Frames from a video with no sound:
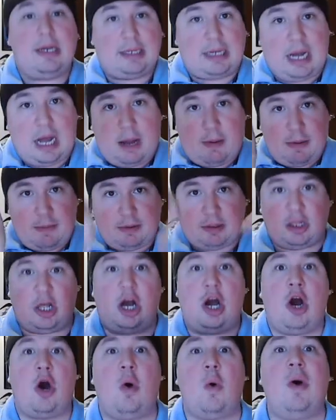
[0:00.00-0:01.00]
Comment
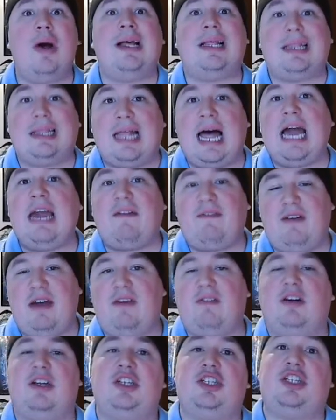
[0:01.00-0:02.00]
below, like,
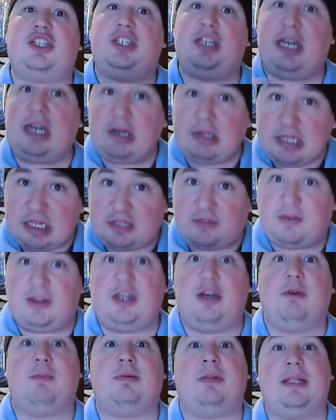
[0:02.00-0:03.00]
favorite, share this
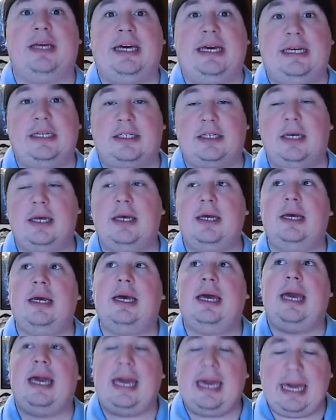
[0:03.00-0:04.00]
video, please,
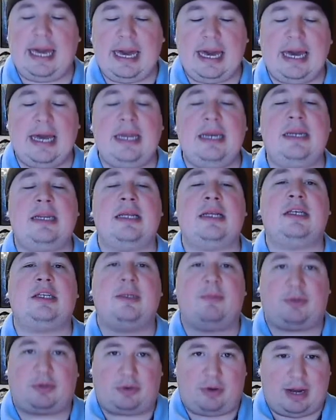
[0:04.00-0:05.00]
and
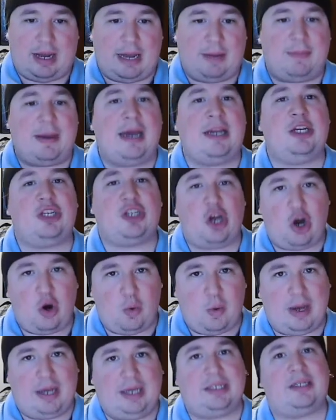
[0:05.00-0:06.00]
subscribe. And as
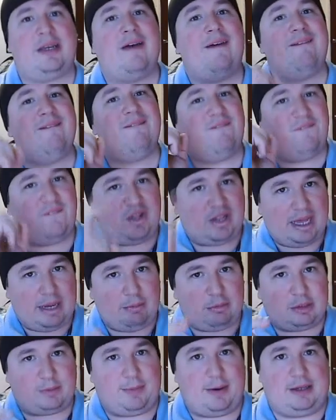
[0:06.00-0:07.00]
always,
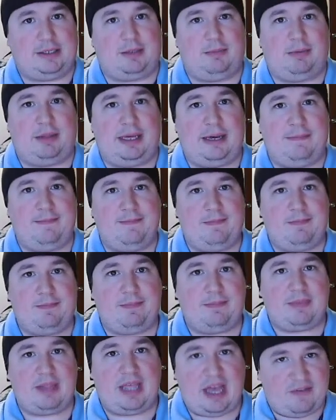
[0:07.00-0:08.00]
flame responsibly.
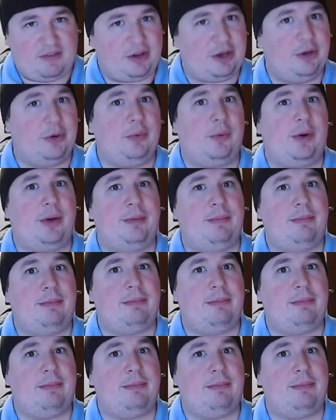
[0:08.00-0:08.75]
Have a good one.